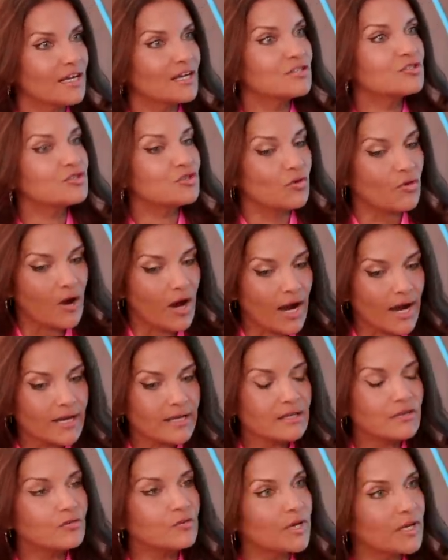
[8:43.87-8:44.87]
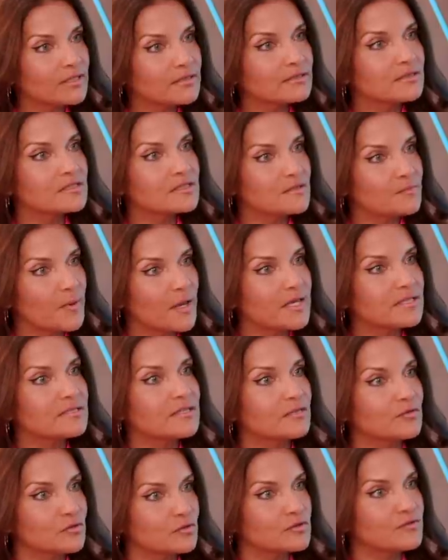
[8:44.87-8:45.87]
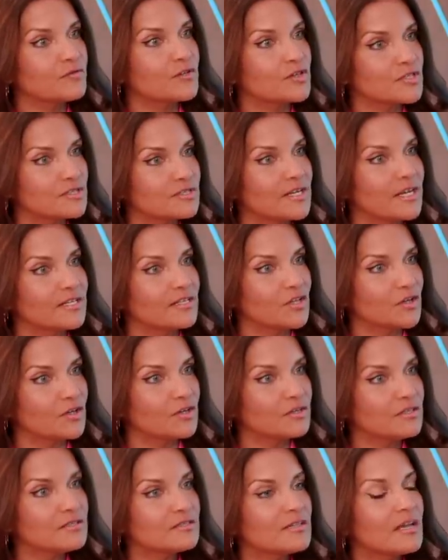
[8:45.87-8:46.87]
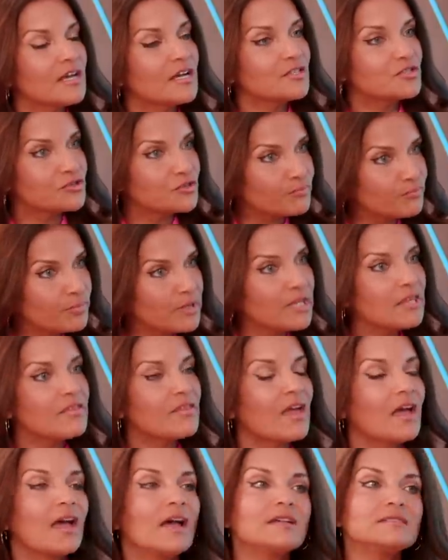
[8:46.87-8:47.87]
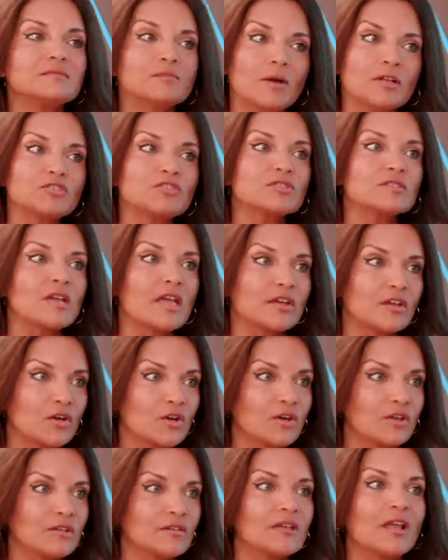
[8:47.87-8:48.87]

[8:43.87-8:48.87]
So I created the space in those first 10 years to be there as much as I could.